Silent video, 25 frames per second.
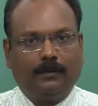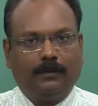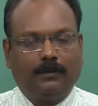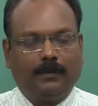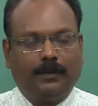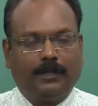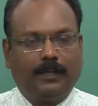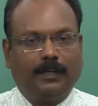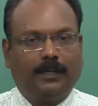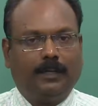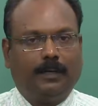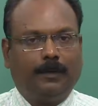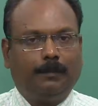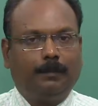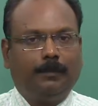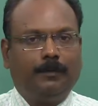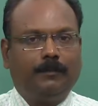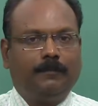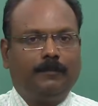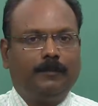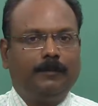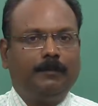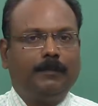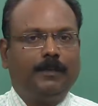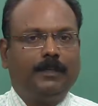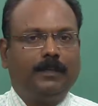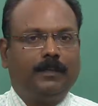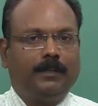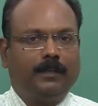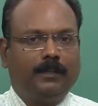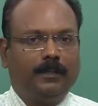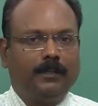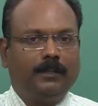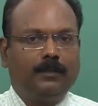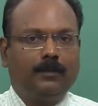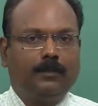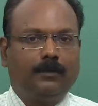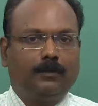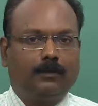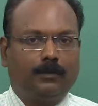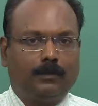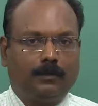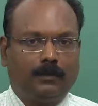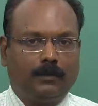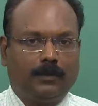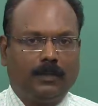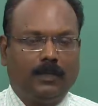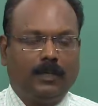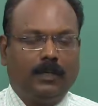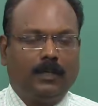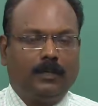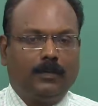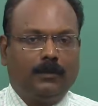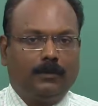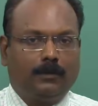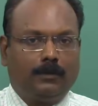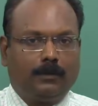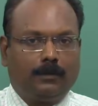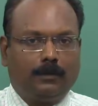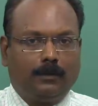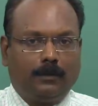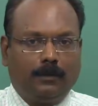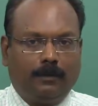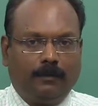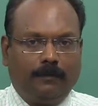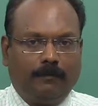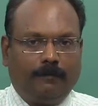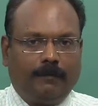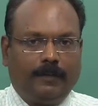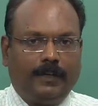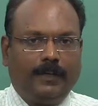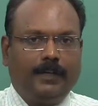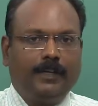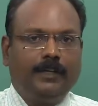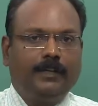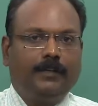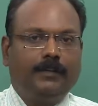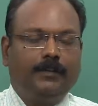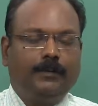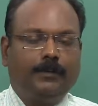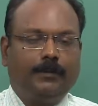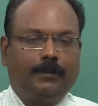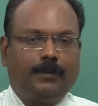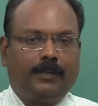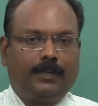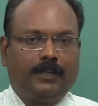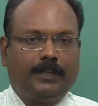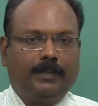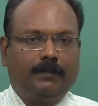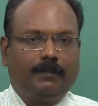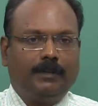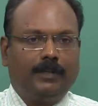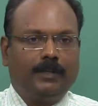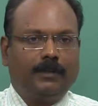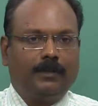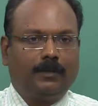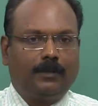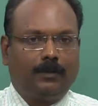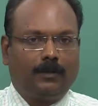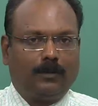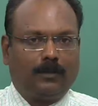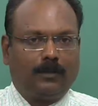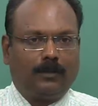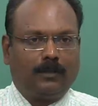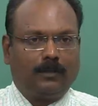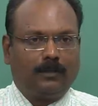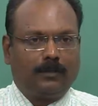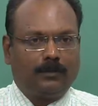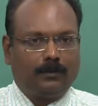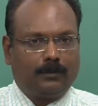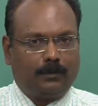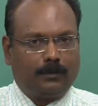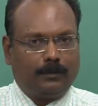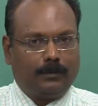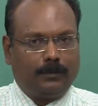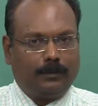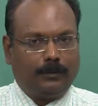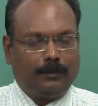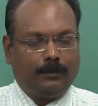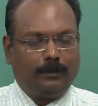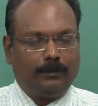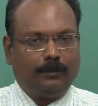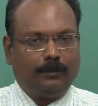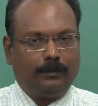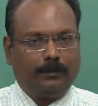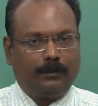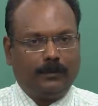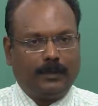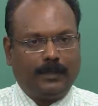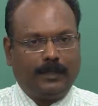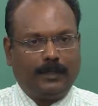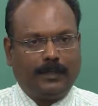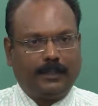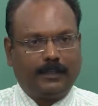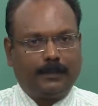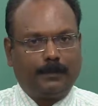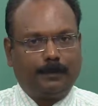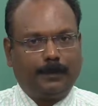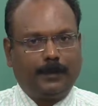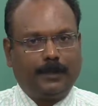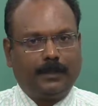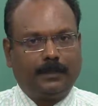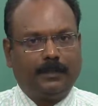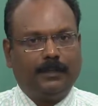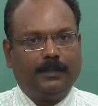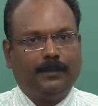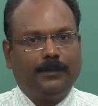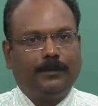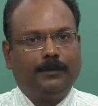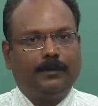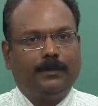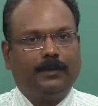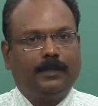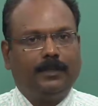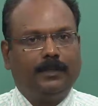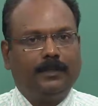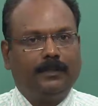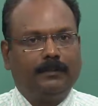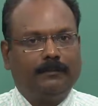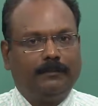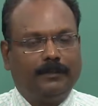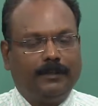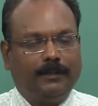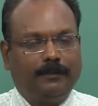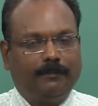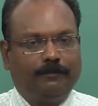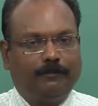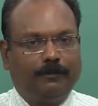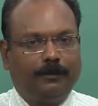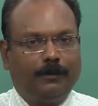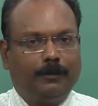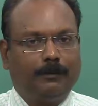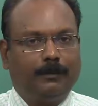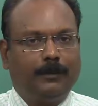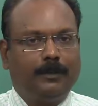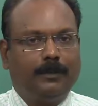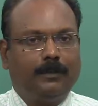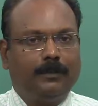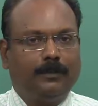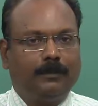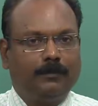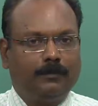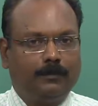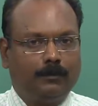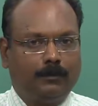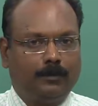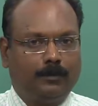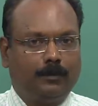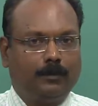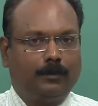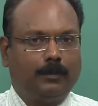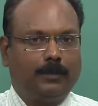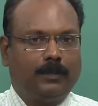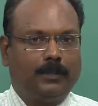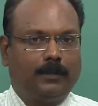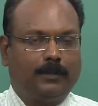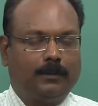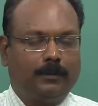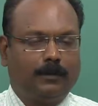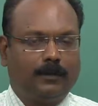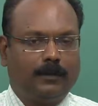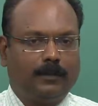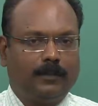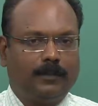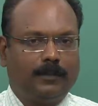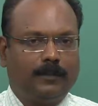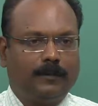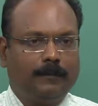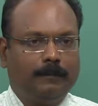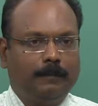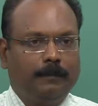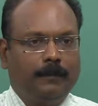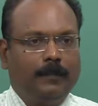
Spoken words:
Okay. Apart from the color code, so wedding, you are giving a talk, so they expect that you are in a very formal suit and all that.